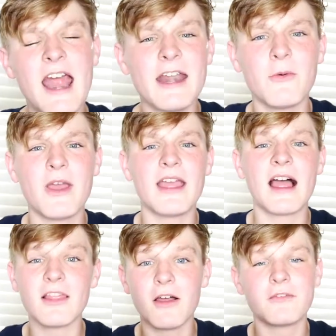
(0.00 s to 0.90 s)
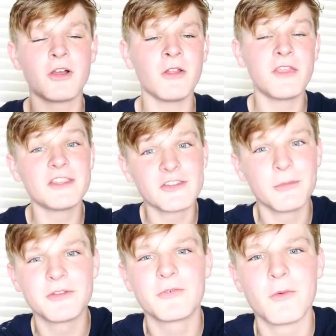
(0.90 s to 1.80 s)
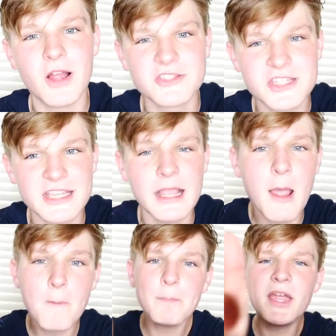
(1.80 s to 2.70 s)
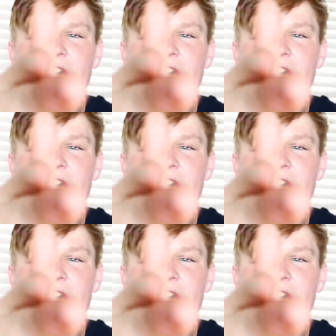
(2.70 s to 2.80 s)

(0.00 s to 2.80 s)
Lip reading: Anyway, I love y'all. Thank you so much for watching. Beep!